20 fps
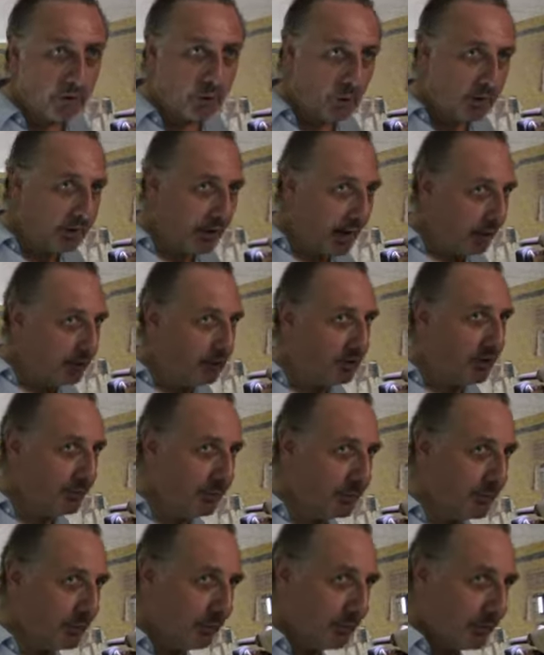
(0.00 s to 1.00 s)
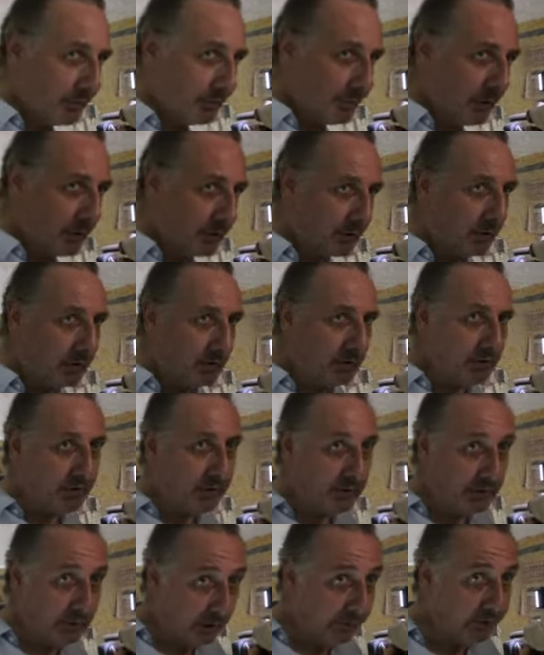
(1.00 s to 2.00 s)
Queen Hatshepsut has got a
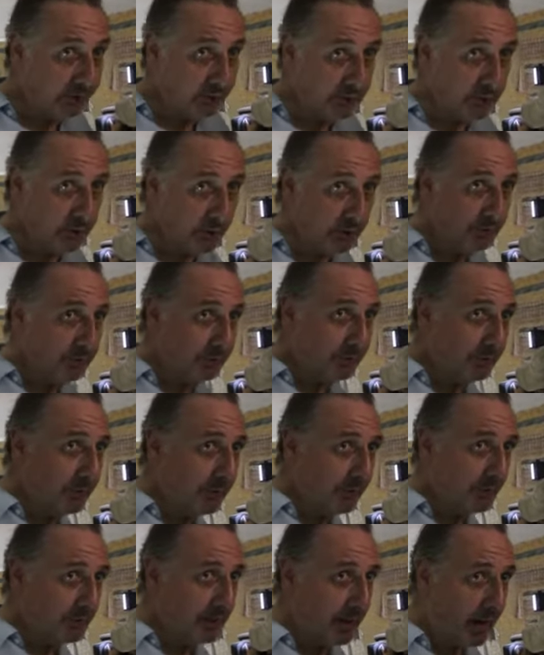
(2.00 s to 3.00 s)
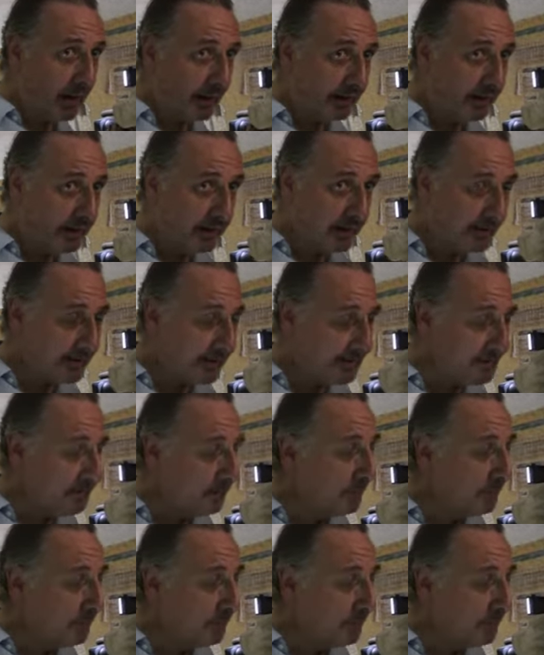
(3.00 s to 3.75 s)
cliff tomb that's like this,